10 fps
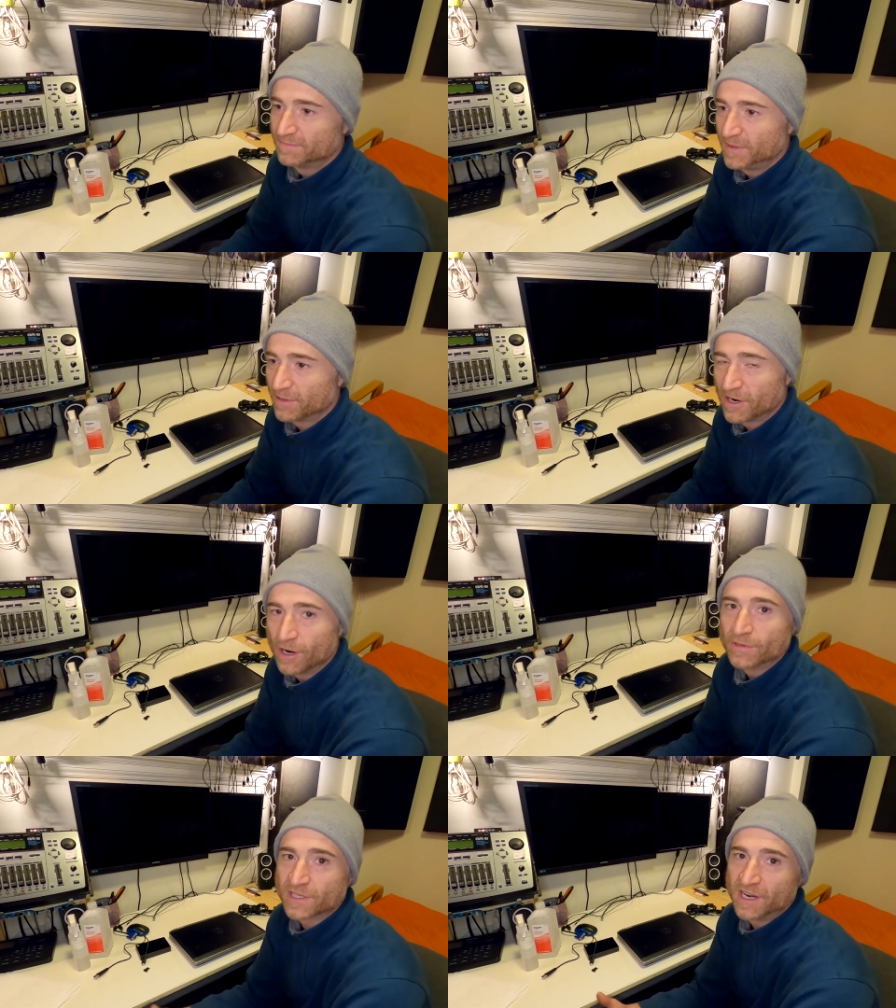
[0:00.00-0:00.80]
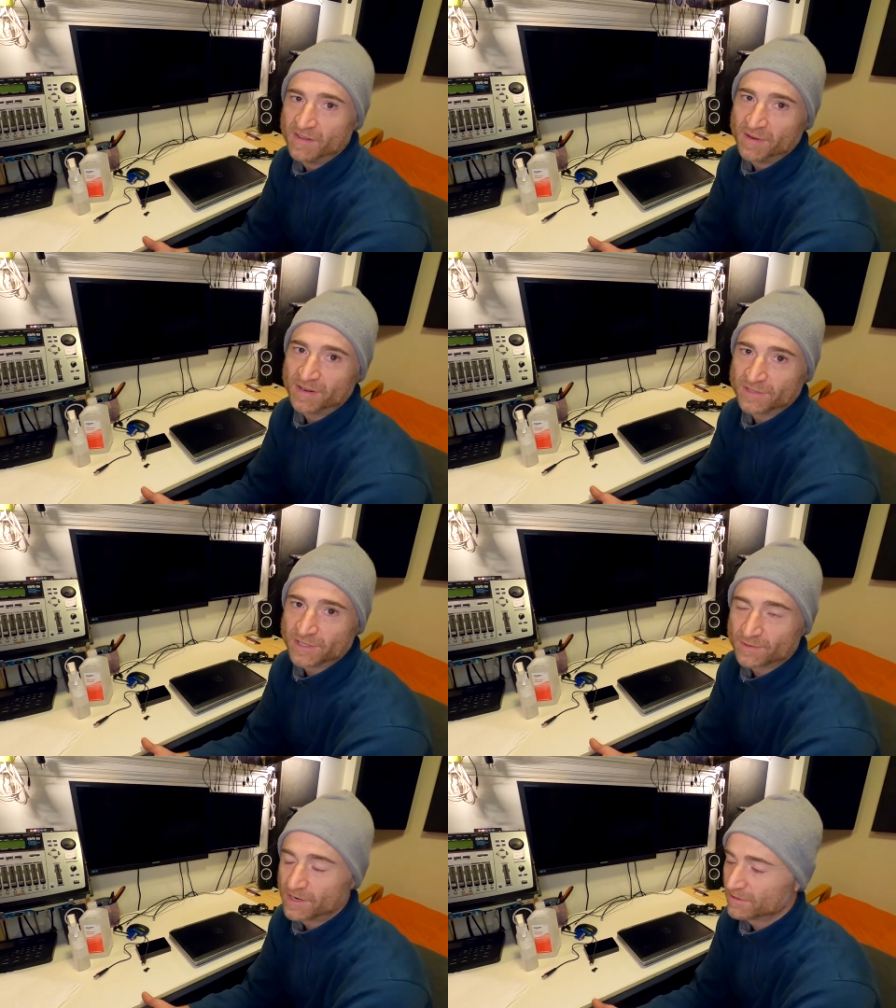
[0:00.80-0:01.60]
People are always going to have
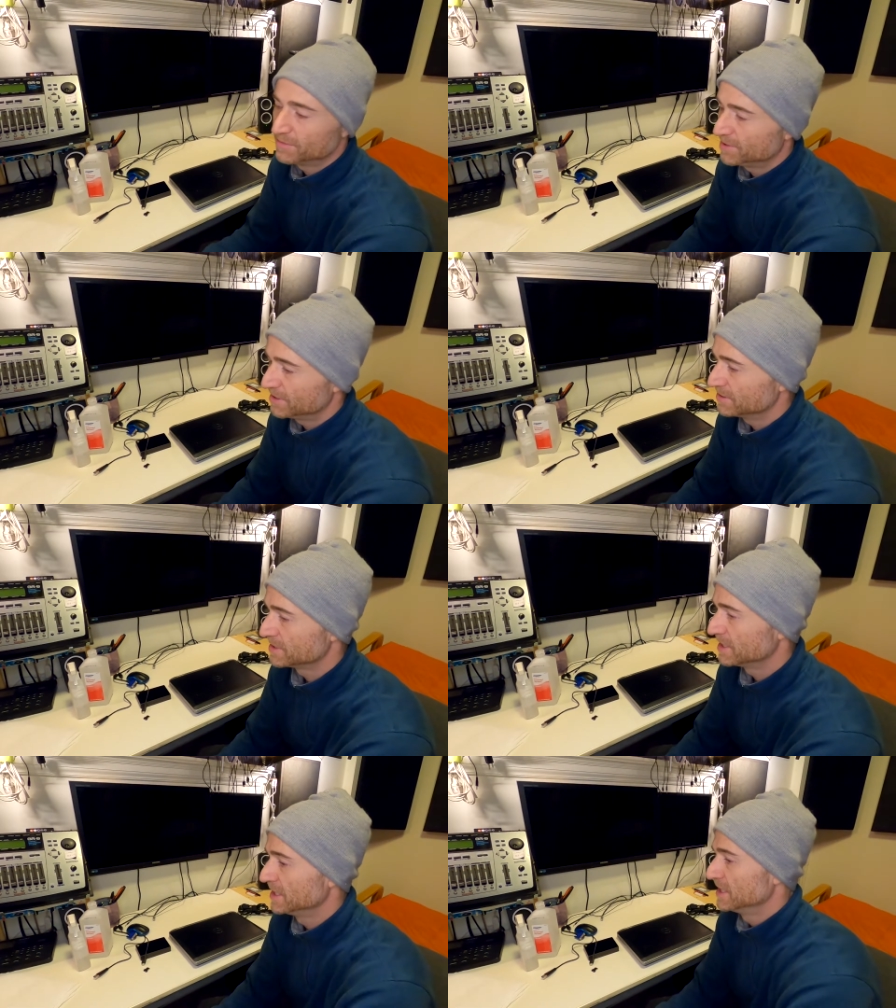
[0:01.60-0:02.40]
beverages around computers.